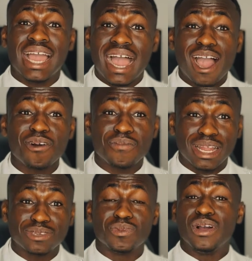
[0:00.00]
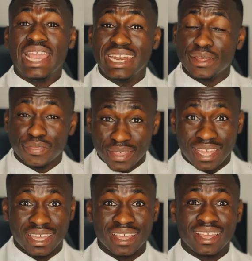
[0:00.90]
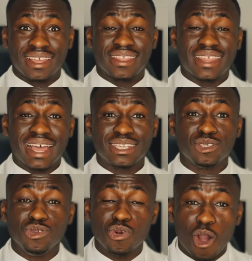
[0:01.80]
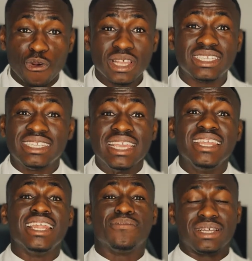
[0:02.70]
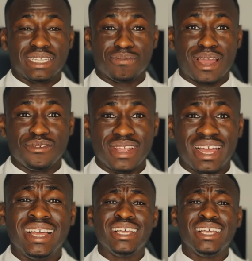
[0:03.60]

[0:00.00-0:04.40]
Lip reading: How much more anything that you always see them as a barrier?